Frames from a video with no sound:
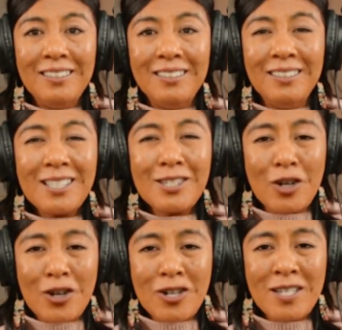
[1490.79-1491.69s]

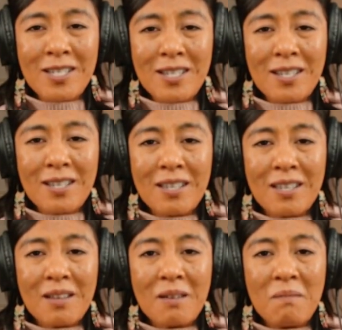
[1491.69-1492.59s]
Start
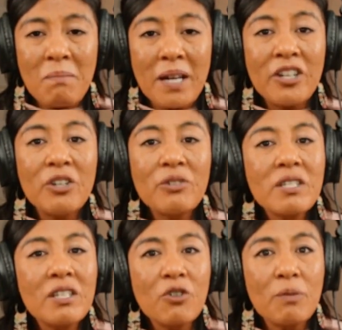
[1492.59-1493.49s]
by
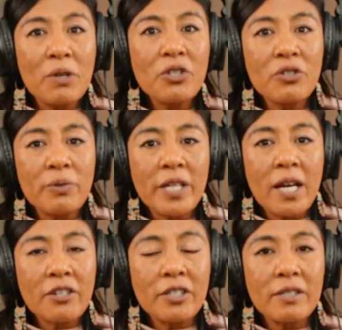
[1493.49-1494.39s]
noticing your emotional
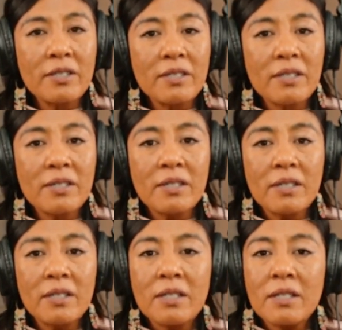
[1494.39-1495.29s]
reactions.
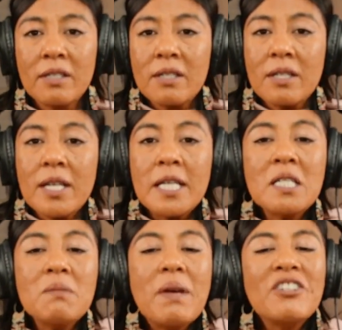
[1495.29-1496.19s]

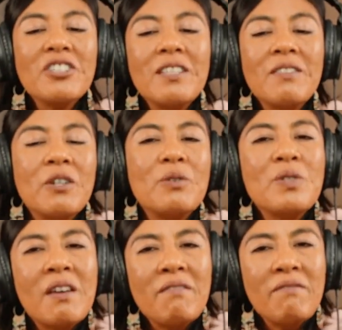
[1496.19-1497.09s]
especially those
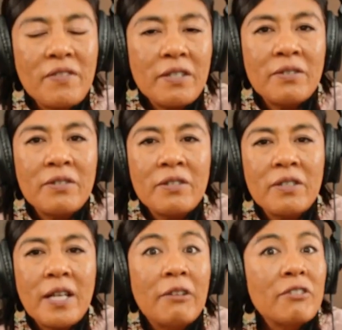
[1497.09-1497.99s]
that feel
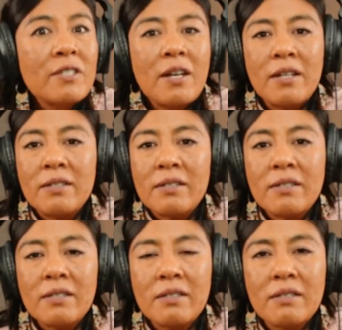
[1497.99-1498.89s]

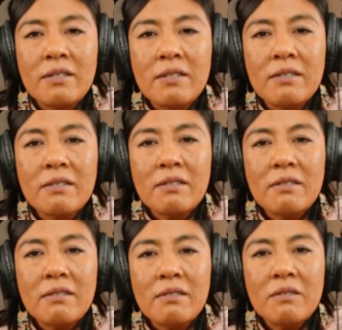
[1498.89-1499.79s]
outsized,
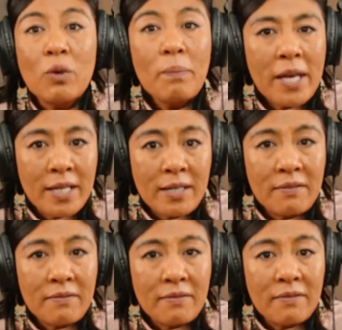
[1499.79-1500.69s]

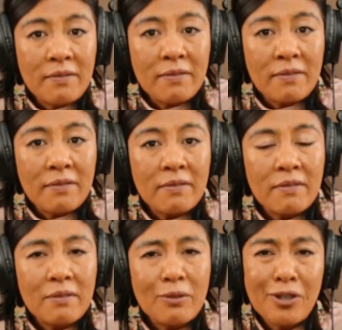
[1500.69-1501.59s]
repetitive,
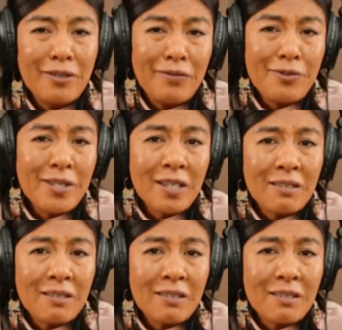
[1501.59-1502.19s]
or confusing.